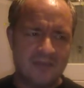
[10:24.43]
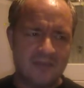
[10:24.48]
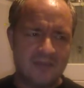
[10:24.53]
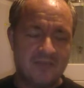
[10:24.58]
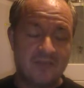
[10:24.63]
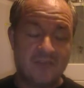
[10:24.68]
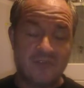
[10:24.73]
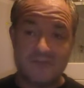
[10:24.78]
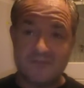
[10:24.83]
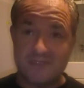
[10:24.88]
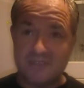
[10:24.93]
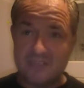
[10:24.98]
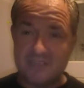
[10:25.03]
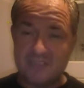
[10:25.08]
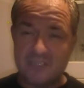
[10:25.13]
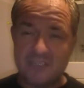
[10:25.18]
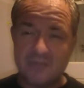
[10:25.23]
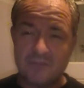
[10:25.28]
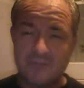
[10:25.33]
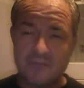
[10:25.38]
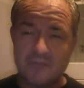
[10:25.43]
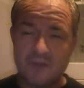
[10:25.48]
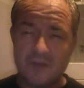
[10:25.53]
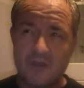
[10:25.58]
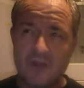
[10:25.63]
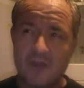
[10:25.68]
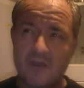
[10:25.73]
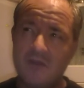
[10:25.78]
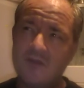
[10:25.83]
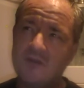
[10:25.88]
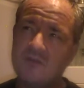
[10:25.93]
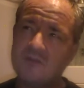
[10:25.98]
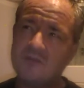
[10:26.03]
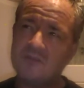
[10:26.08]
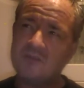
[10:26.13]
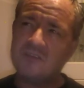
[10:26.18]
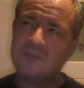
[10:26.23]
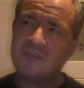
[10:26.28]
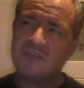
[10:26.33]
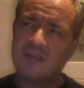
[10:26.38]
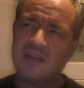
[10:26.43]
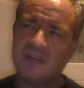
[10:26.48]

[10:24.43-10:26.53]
They've got Venus and Mars.